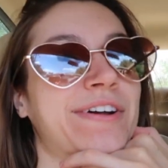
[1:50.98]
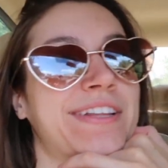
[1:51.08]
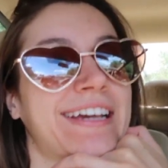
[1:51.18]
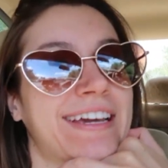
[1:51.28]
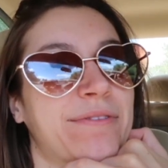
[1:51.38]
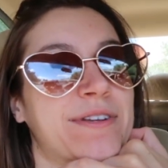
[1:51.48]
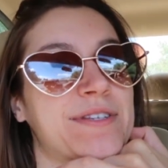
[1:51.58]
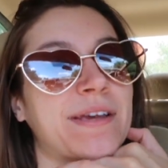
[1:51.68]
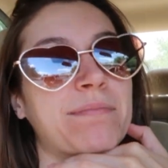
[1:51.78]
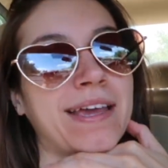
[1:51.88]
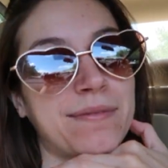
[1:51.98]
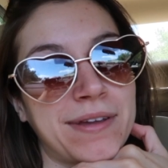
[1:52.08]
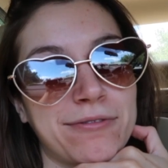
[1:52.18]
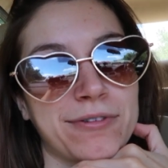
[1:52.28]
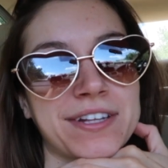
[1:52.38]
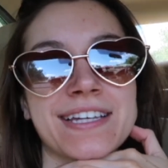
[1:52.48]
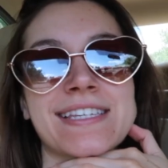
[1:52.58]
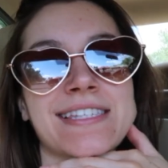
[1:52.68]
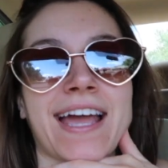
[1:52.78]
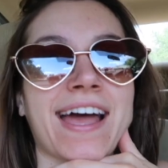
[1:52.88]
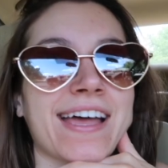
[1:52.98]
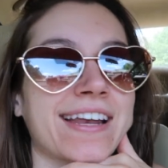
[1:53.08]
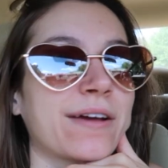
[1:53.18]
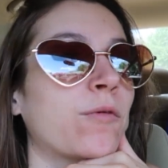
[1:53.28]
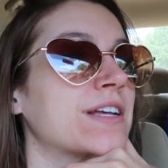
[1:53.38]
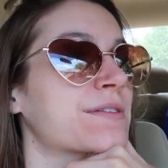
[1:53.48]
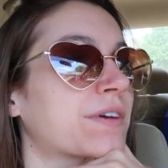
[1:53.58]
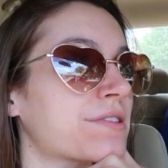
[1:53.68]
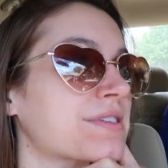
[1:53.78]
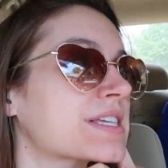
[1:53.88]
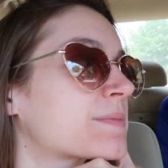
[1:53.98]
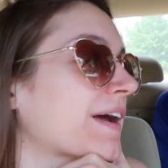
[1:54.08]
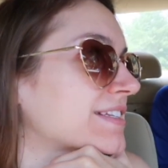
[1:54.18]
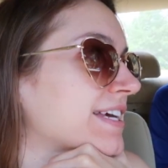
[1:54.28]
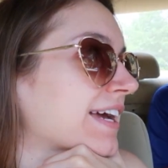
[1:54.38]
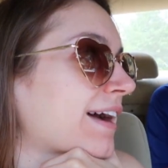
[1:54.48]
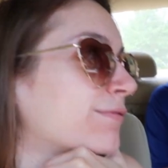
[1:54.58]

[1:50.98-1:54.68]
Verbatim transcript: felt like it made me really sad. It wasn't what I was expecting.